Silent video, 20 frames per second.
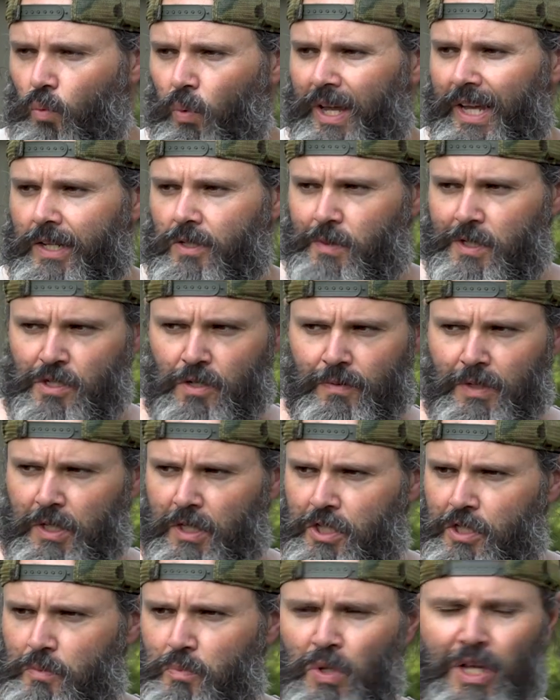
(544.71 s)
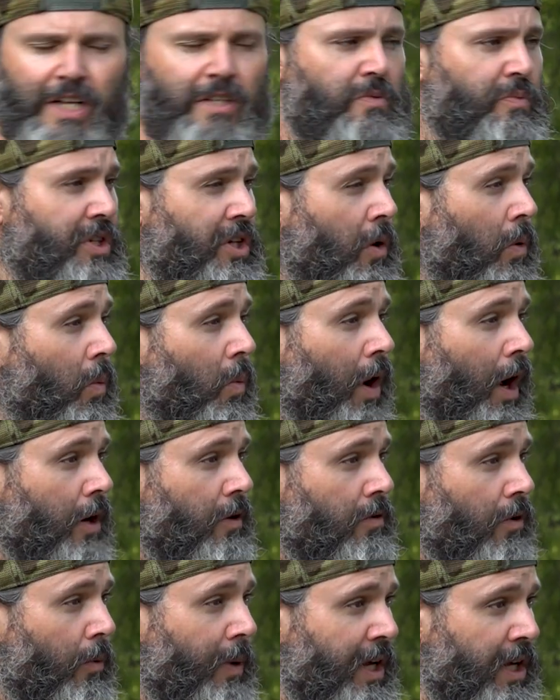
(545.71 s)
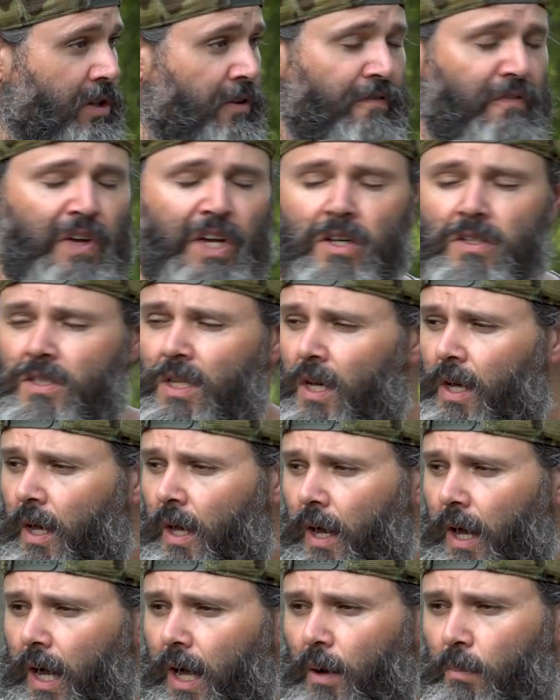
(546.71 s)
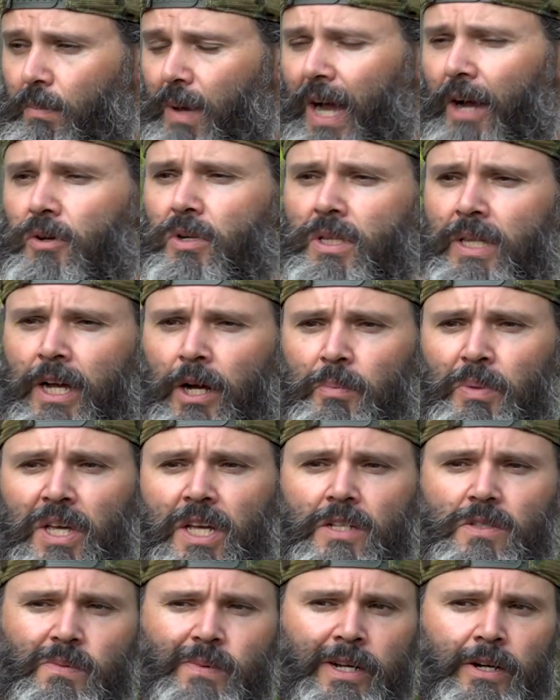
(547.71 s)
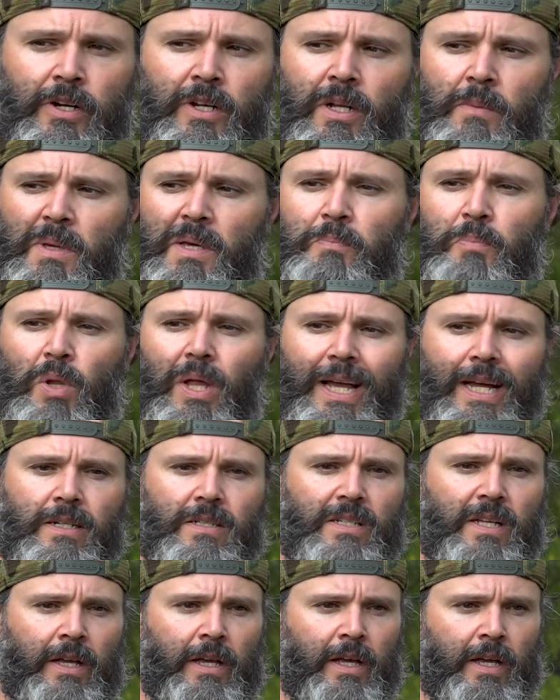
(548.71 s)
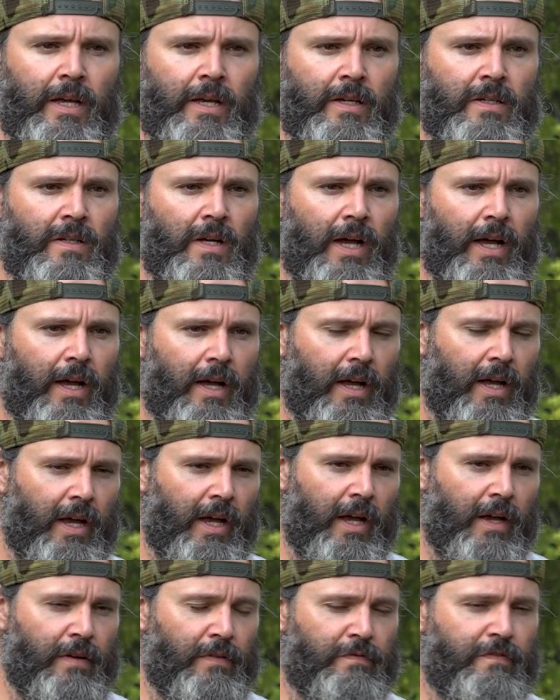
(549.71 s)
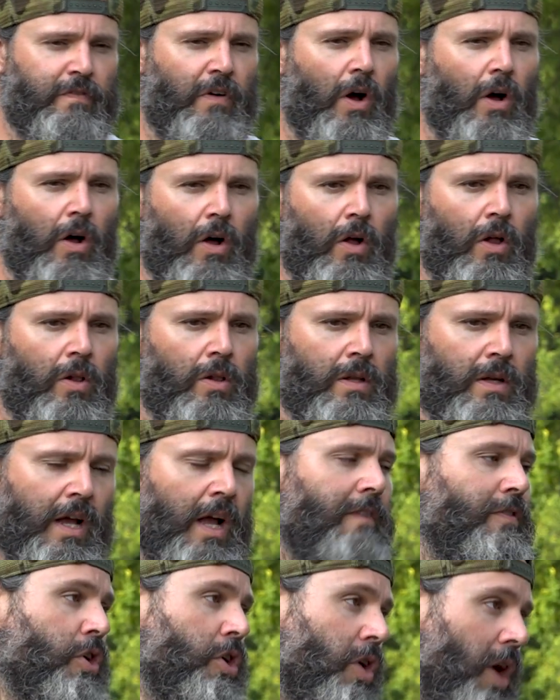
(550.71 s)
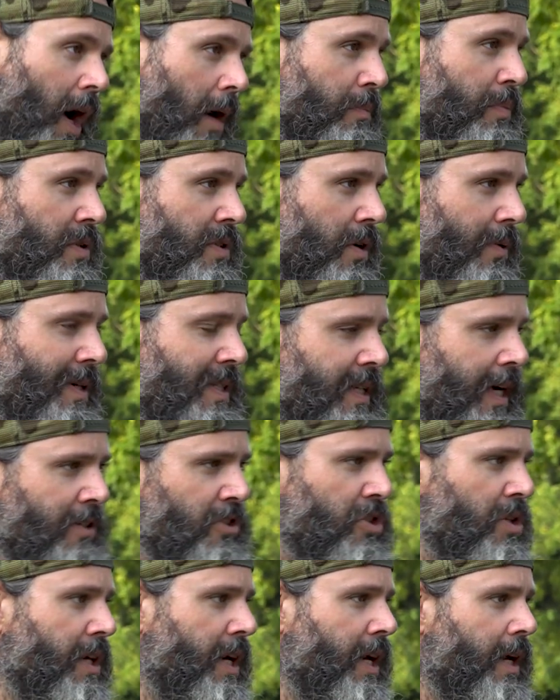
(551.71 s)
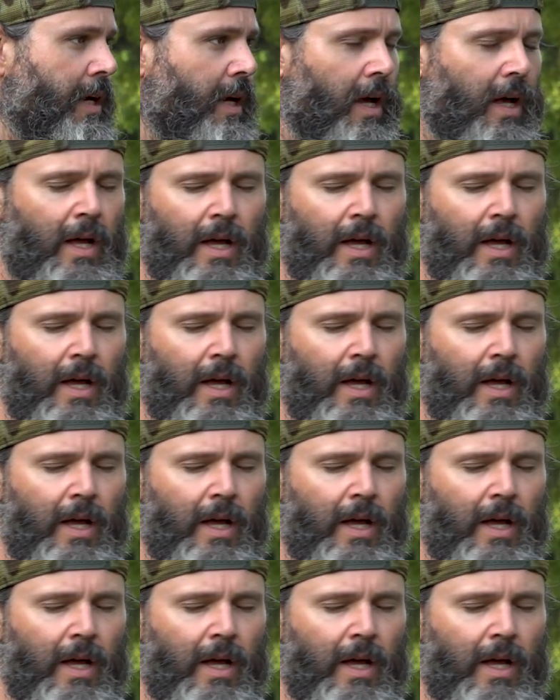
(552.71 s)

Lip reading: weeds, which are really just plants we don't want growing in the field, out of there, because we are going to be planting a fall cover crop. So essentially